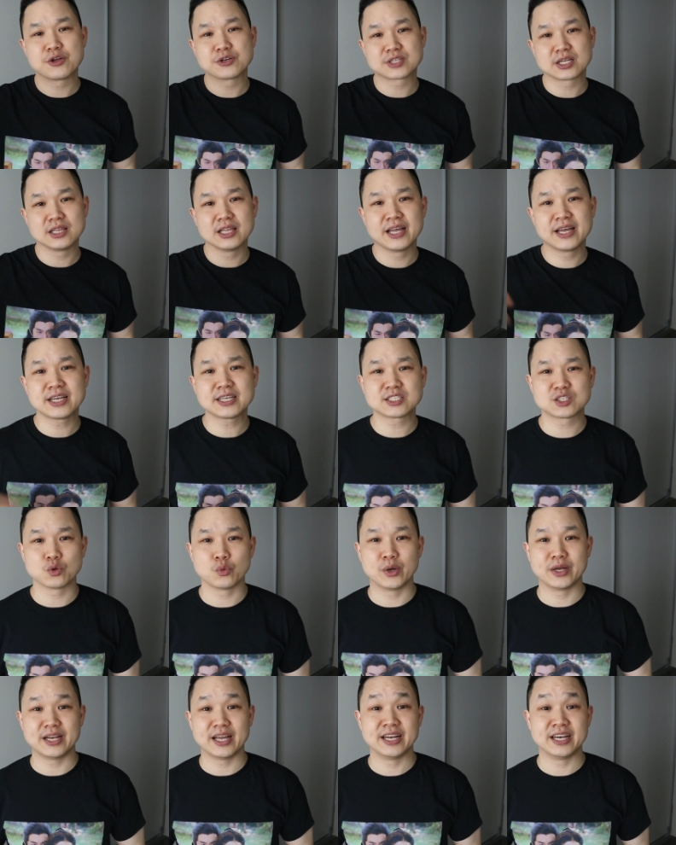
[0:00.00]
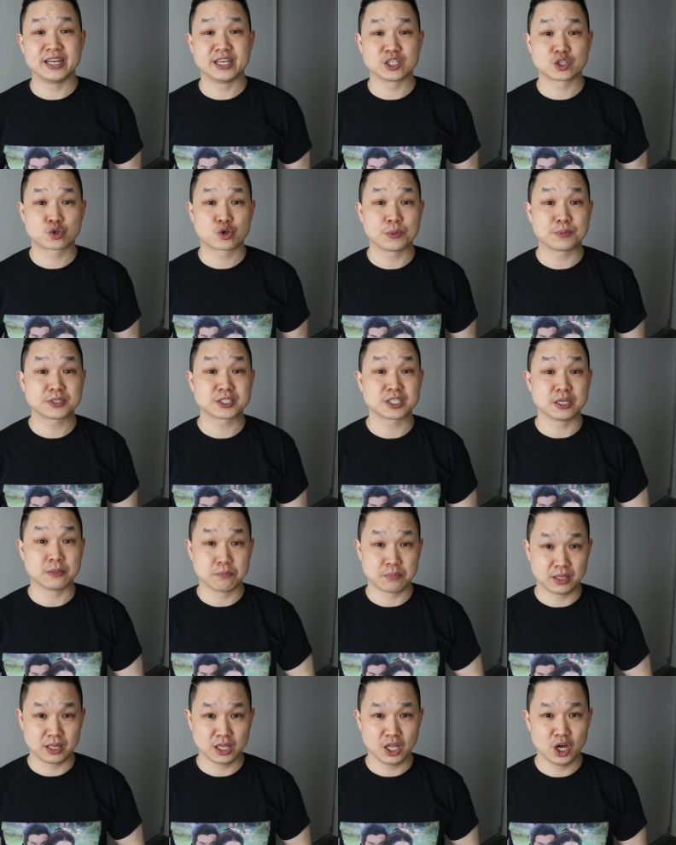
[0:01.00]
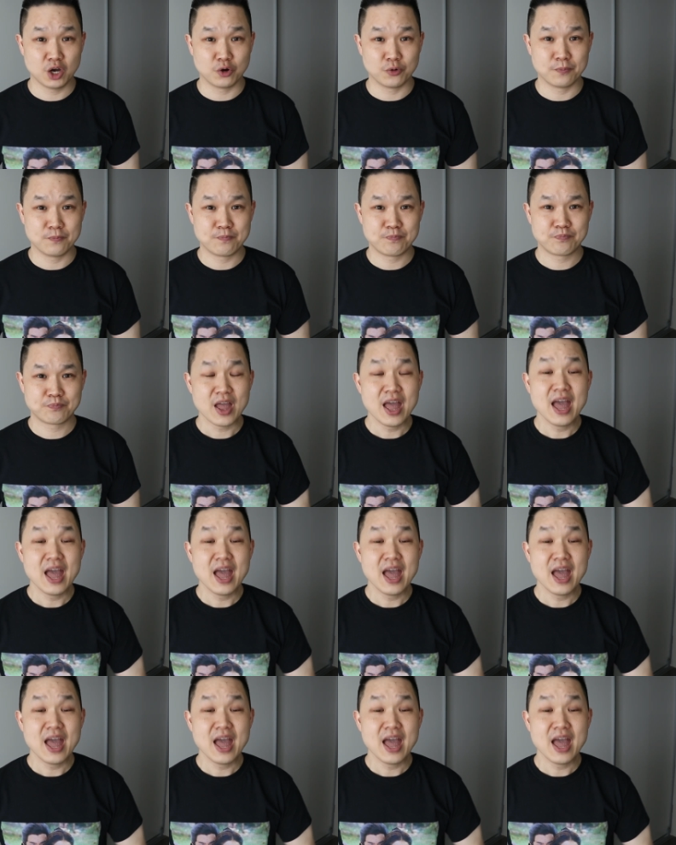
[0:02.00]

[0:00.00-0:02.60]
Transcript: there's a link to it in the description below